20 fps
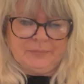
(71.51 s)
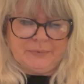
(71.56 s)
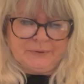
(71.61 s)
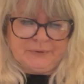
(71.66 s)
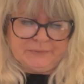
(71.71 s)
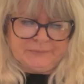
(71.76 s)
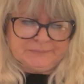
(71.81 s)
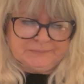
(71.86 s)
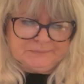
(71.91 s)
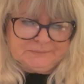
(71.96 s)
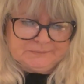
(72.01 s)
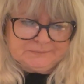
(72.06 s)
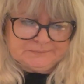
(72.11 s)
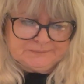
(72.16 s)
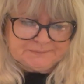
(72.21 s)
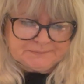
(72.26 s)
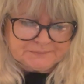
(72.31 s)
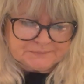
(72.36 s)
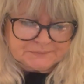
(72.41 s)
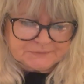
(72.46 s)
but
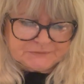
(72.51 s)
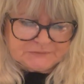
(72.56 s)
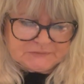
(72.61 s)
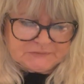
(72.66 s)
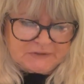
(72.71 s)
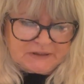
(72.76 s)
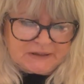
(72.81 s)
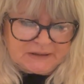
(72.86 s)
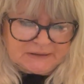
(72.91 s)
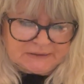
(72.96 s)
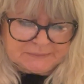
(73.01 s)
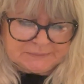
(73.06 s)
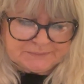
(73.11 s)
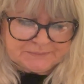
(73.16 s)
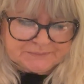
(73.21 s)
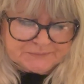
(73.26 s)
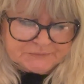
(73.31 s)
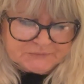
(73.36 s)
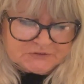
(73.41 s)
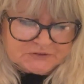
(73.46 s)

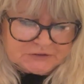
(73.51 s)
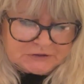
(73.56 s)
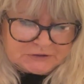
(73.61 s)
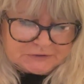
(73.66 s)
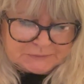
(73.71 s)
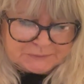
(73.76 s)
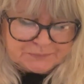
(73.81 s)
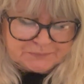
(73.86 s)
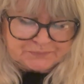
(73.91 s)
so